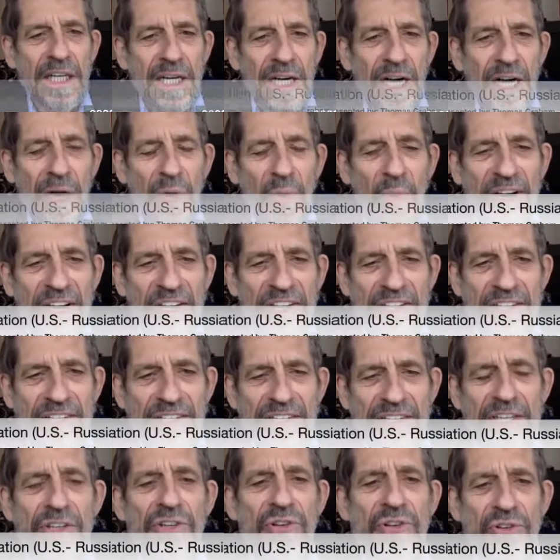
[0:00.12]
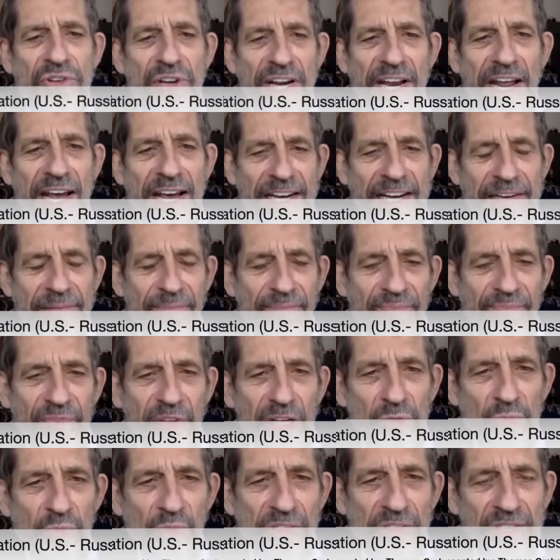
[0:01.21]
I want to continue today
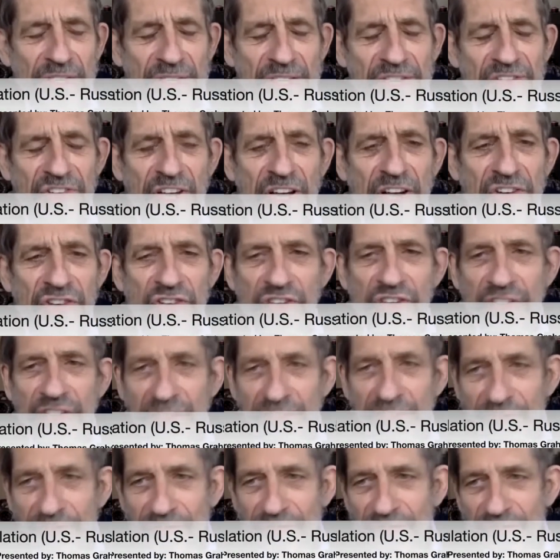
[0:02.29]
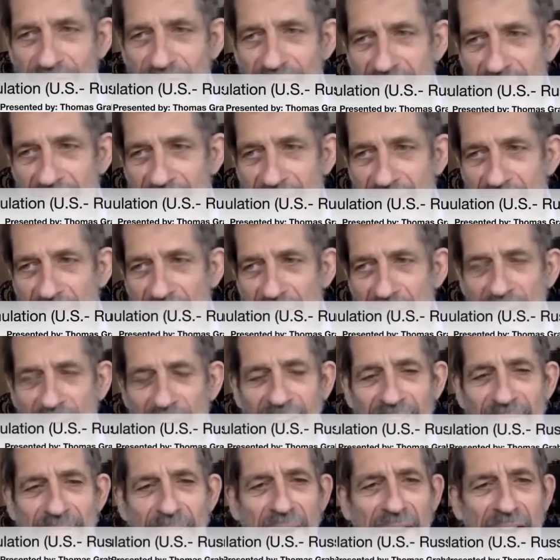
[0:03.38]
with the discussion of
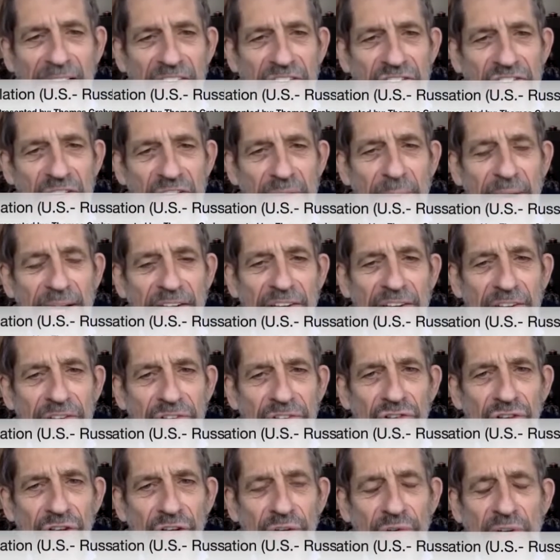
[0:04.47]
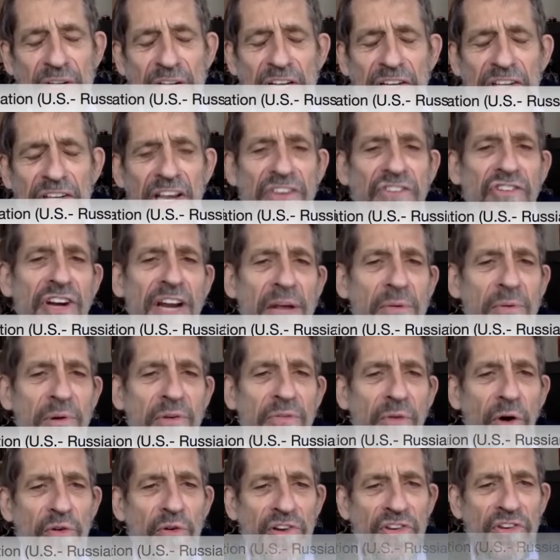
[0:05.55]
policymaking. So yesterday we
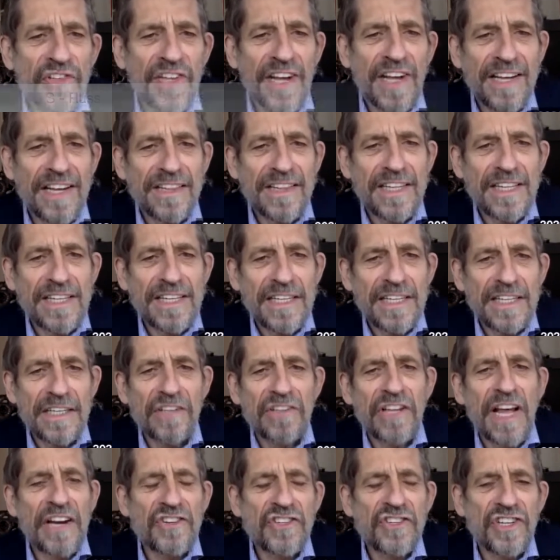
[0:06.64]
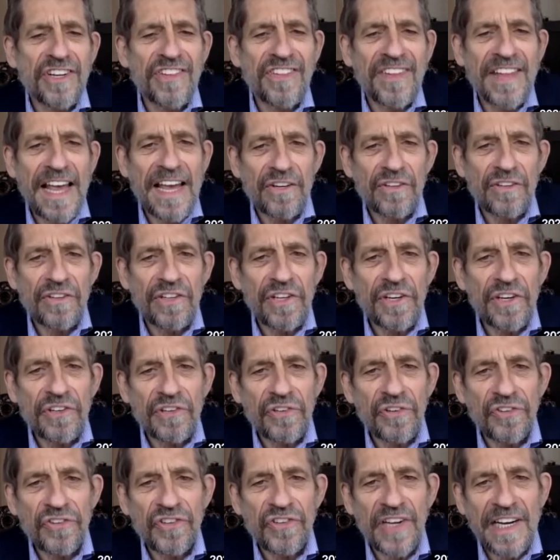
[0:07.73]
focused on the collection and the
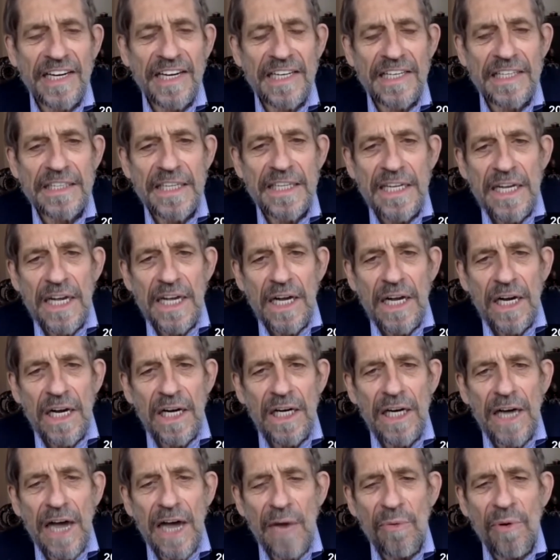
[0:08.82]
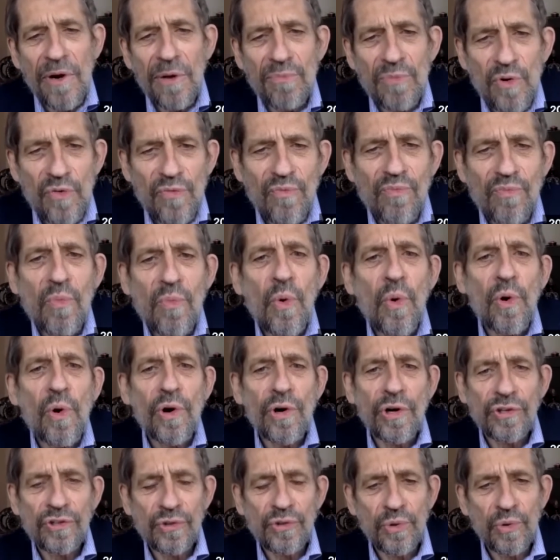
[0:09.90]
analytical side. I want to move
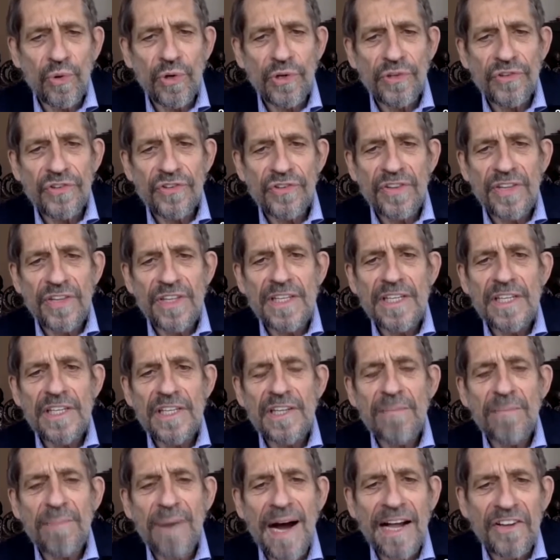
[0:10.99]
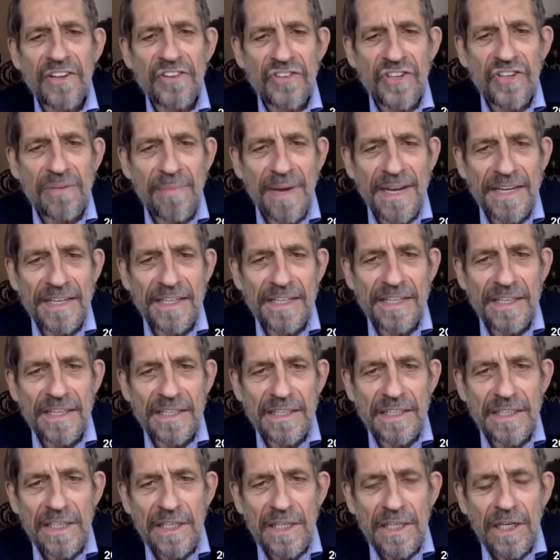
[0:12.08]
more towards the policymaking
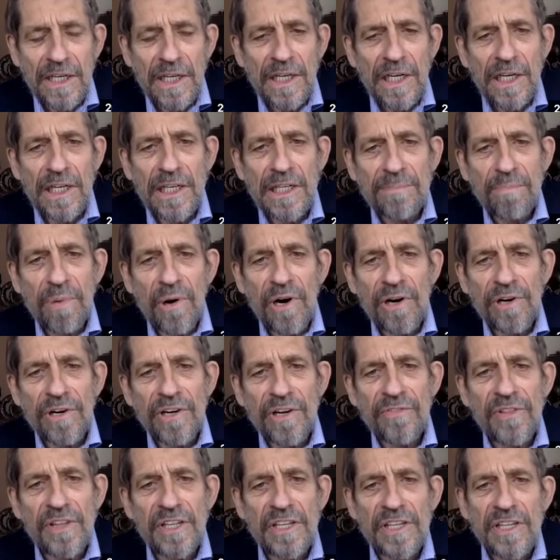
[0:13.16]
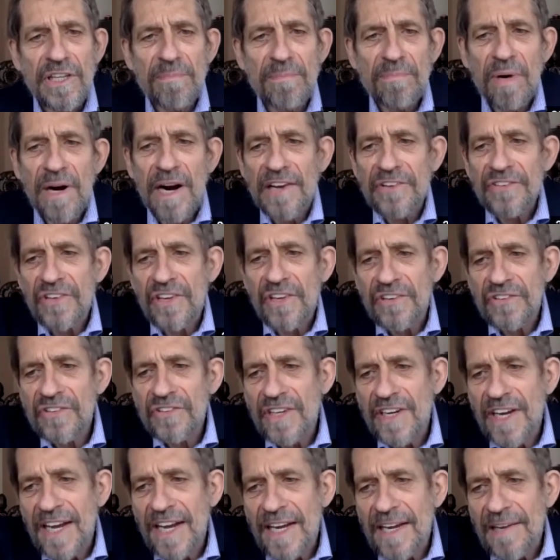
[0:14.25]
part of the process
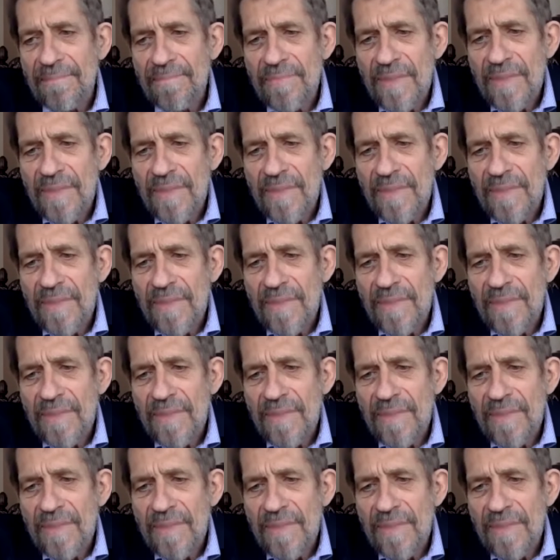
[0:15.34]
today.